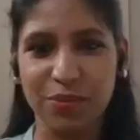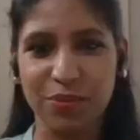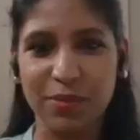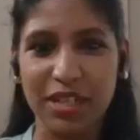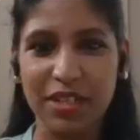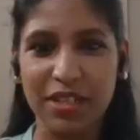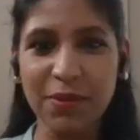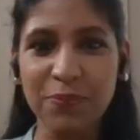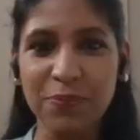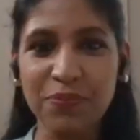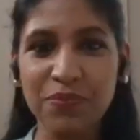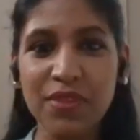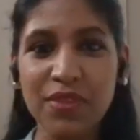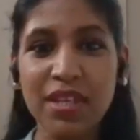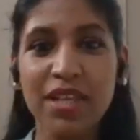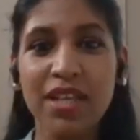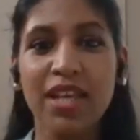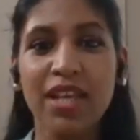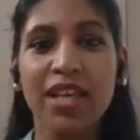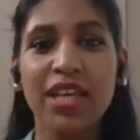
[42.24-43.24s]
begin with a
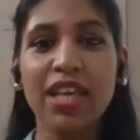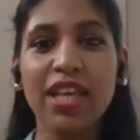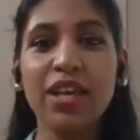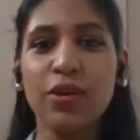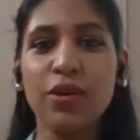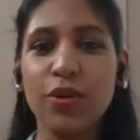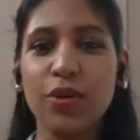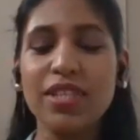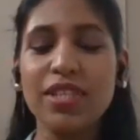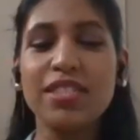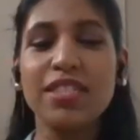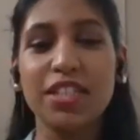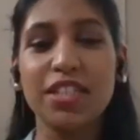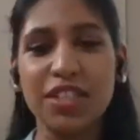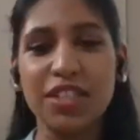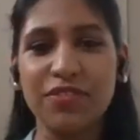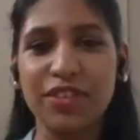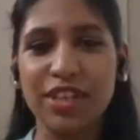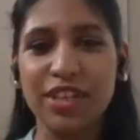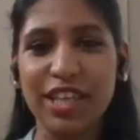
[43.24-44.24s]
brief introduction of
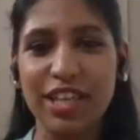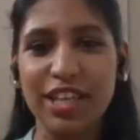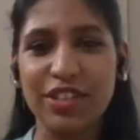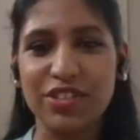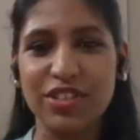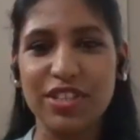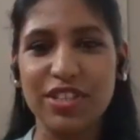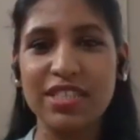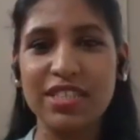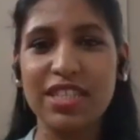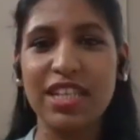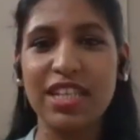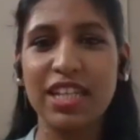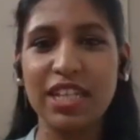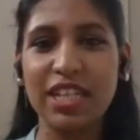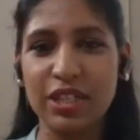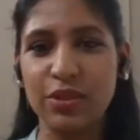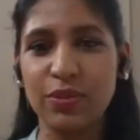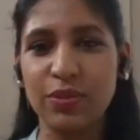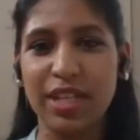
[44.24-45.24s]
Dr. Kumar.
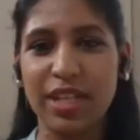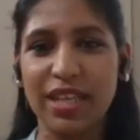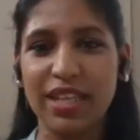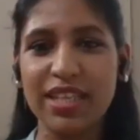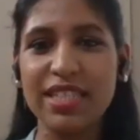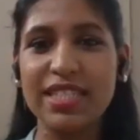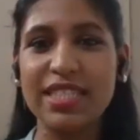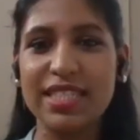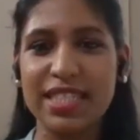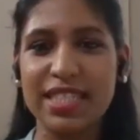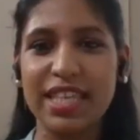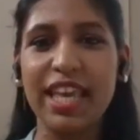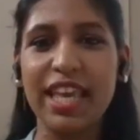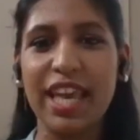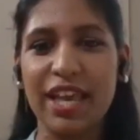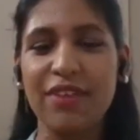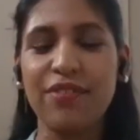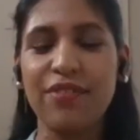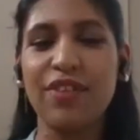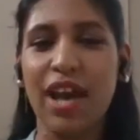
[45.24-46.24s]
He holds
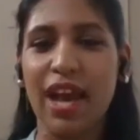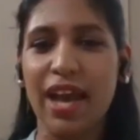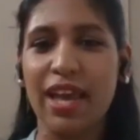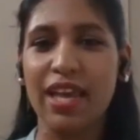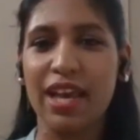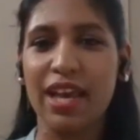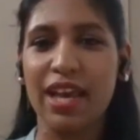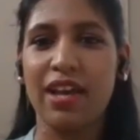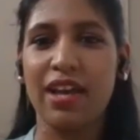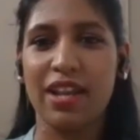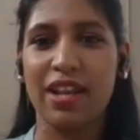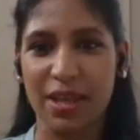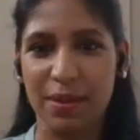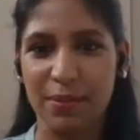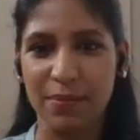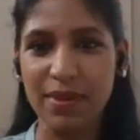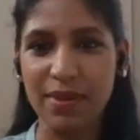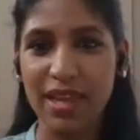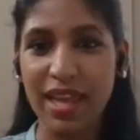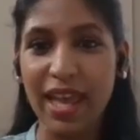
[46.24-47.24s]
certifications
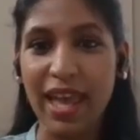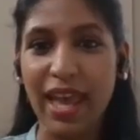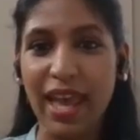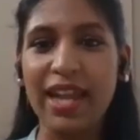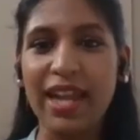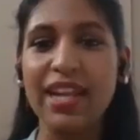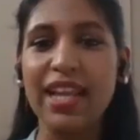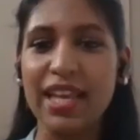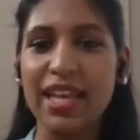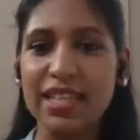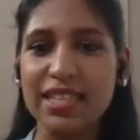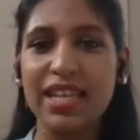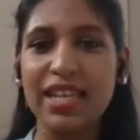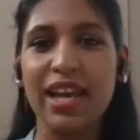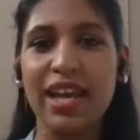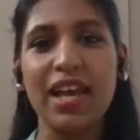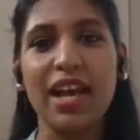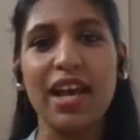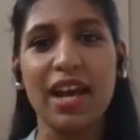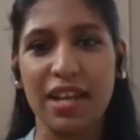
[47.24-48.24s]
including
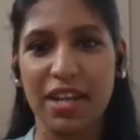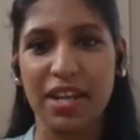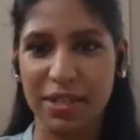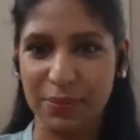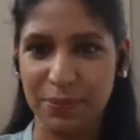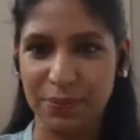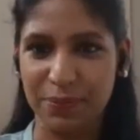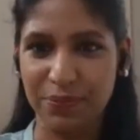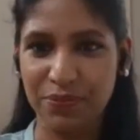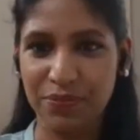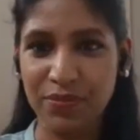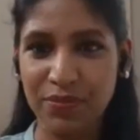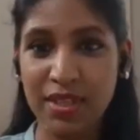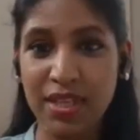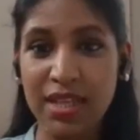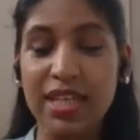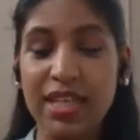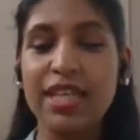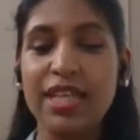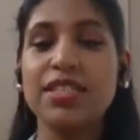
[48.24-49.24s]
CFIRM
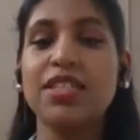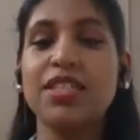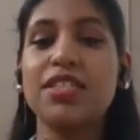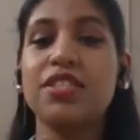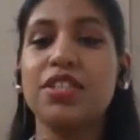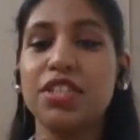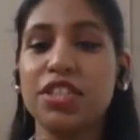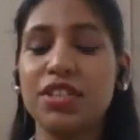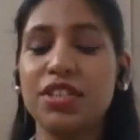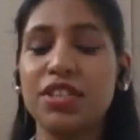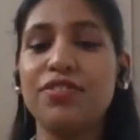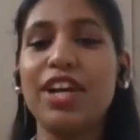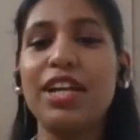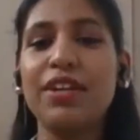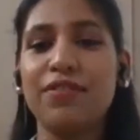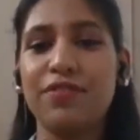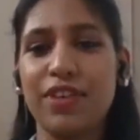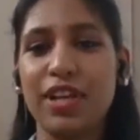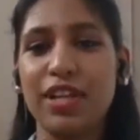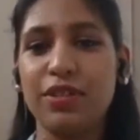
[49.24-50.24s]
and
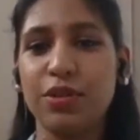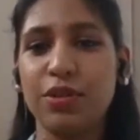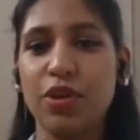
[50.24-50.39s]
SIRM.